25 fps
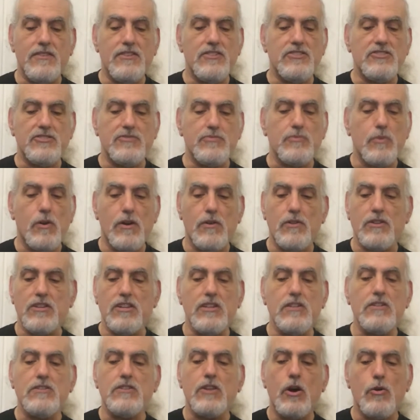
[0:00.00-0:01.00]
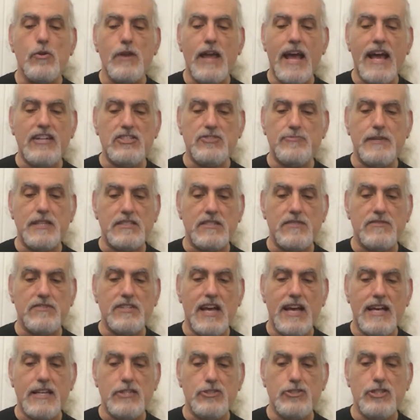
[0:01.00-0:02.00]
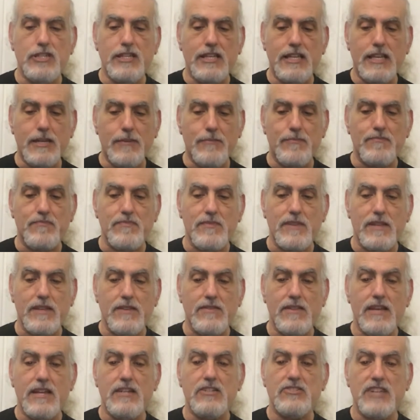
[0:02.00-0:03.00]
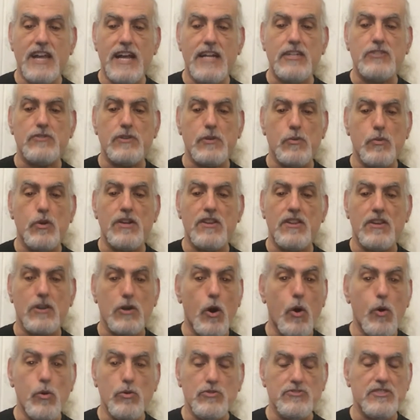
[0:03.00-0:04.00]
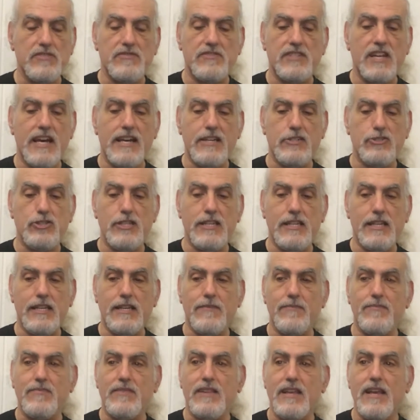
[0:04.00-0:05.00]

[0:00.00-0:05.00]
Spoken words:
there's a little known aspect of Tai Chi that is actually one of the goals of Tai Chi,